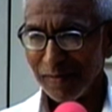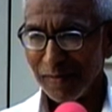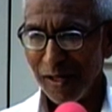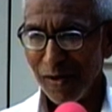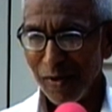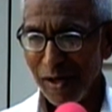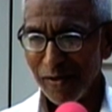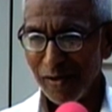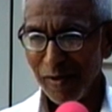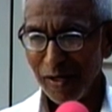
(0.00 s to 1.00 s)
They
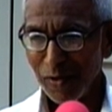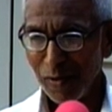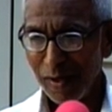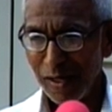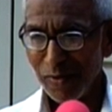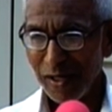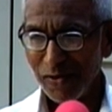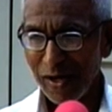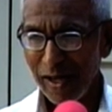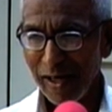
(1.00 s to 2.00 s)
want me to leave the
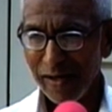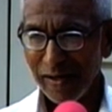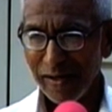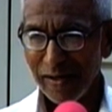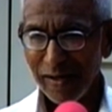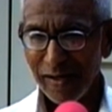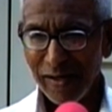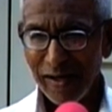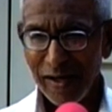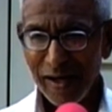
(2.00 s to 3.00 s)
chair
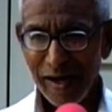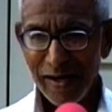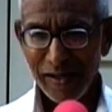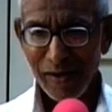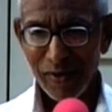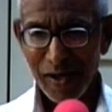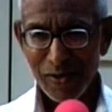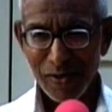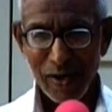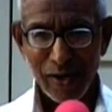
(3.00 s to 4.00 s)
and they
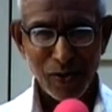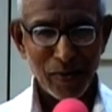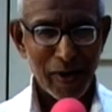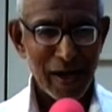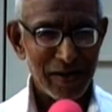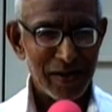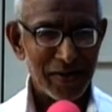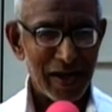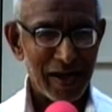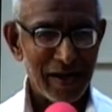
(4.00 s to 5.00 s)
want to occupy the
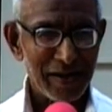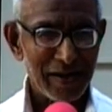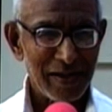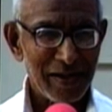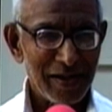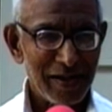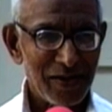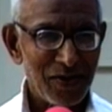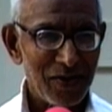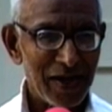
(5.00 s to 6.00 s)
chair.
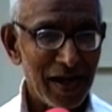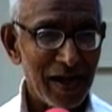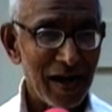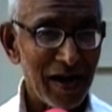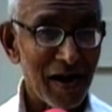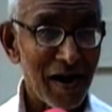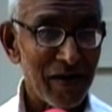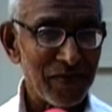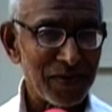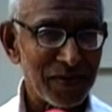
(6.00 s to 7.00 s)
Chair
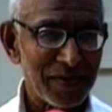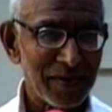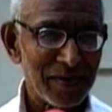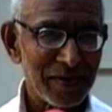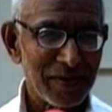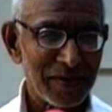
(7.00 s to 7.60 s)
laughs